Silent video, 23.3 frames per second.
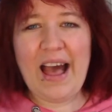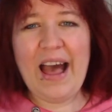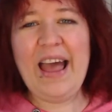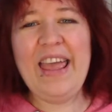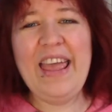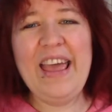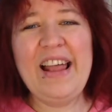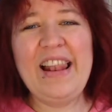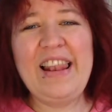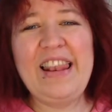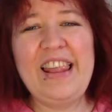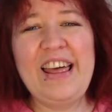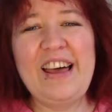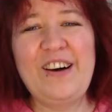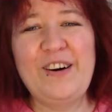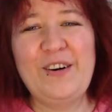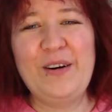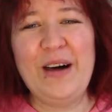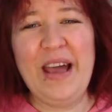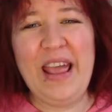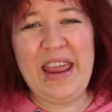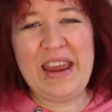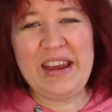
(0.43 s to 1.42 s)
Hi,
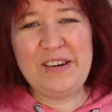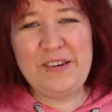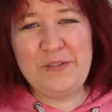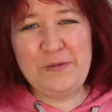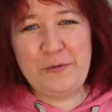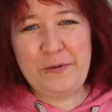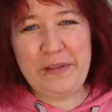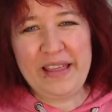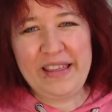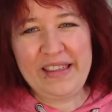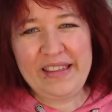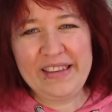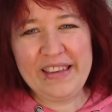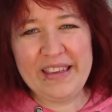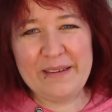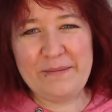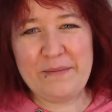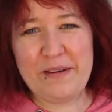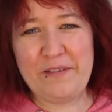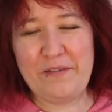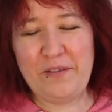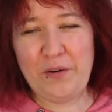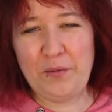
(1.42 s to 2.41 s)
hello, and
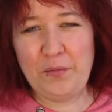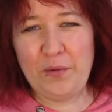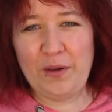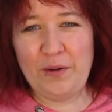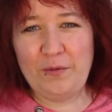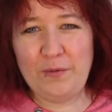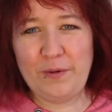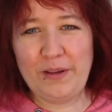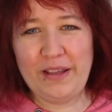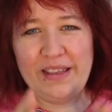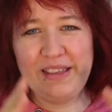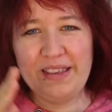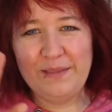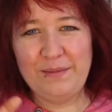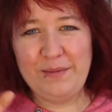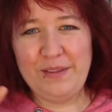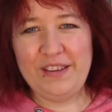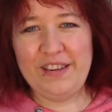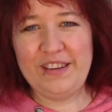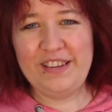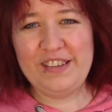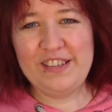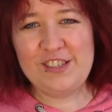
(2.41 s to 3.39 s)
welcome everyone.
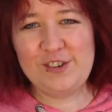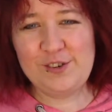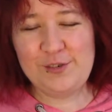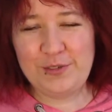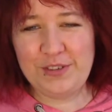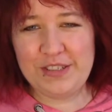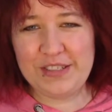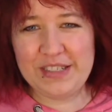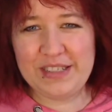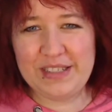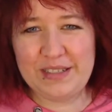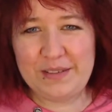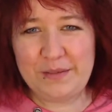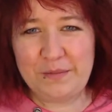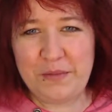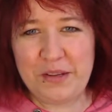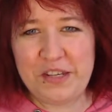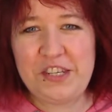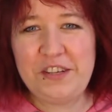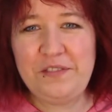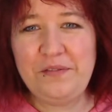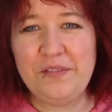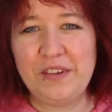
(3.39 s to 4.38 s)
Welcome to this short
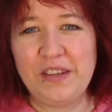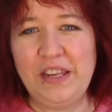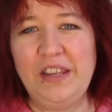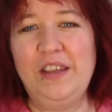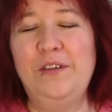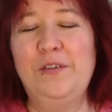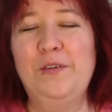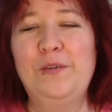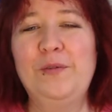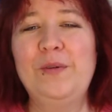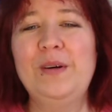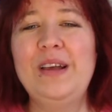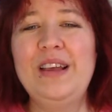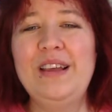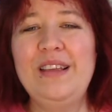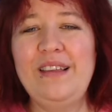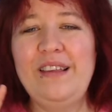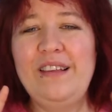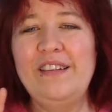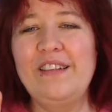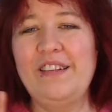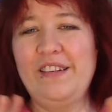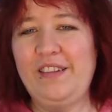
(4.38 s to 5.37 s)
intermission video.
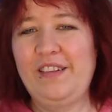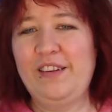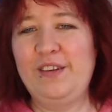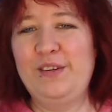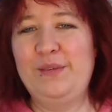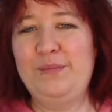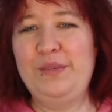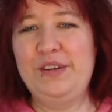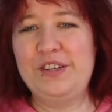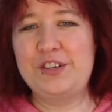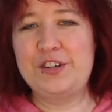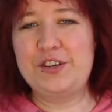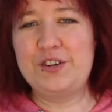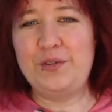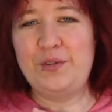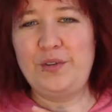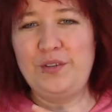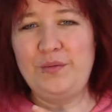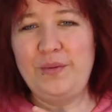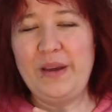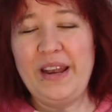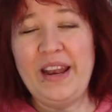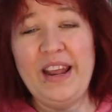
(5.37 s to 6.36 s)
This is going to be a
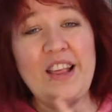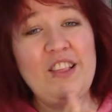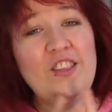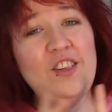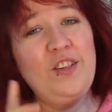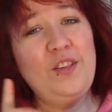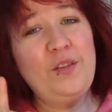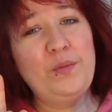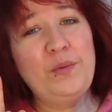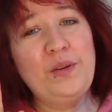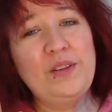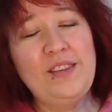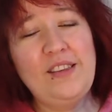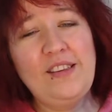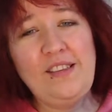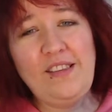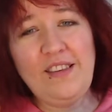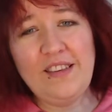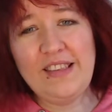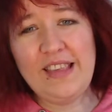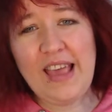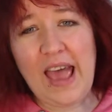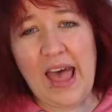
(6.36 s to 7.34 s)
short one. I just
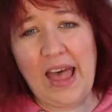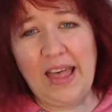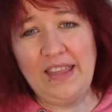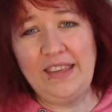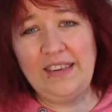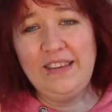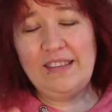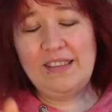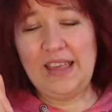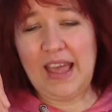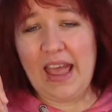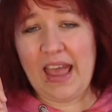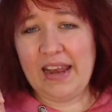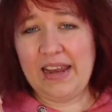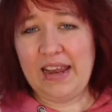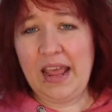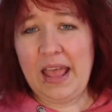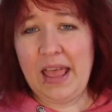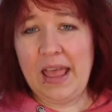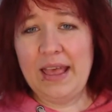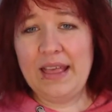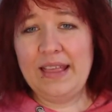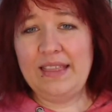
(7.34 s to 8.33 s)
wanted to tell you
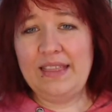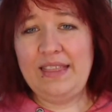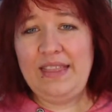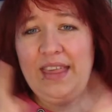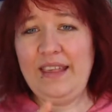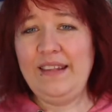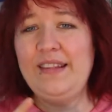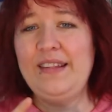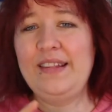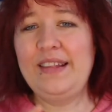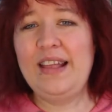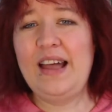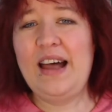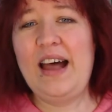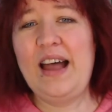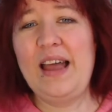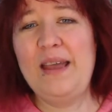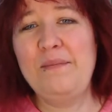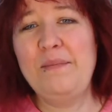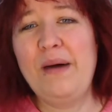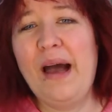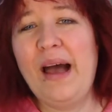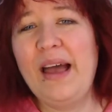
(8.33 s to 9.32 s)
that this
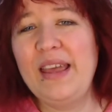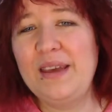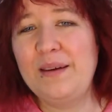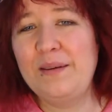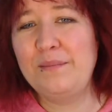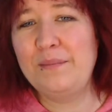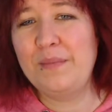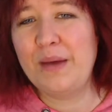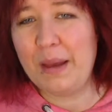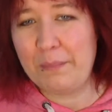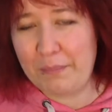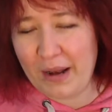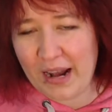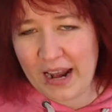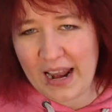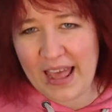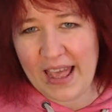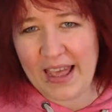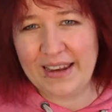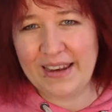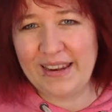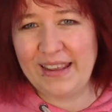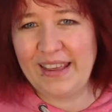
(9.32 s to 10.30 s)
time I am
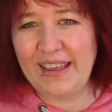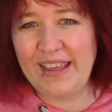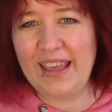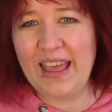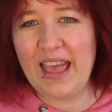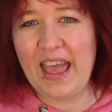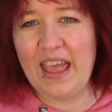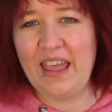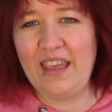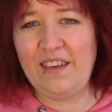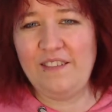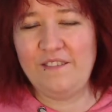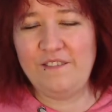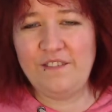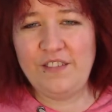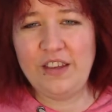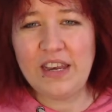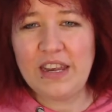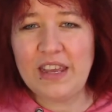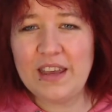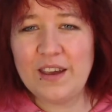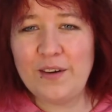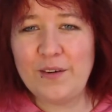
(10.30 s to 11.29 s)
planning a
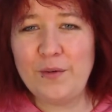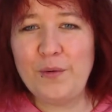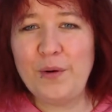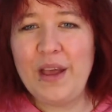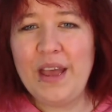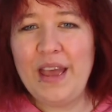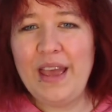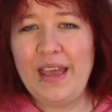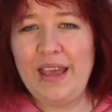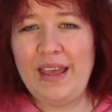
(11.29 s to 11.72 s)
video